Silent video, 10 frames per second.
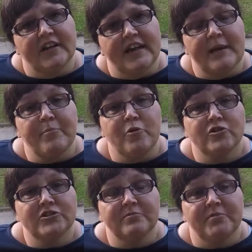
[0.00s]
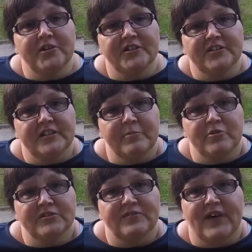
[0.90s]
important person, the
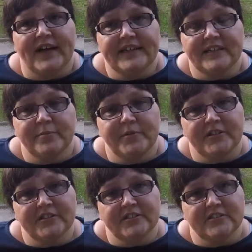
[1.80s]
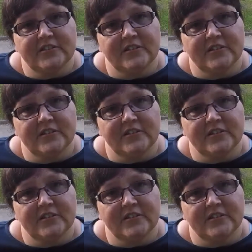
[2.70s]
most vital person?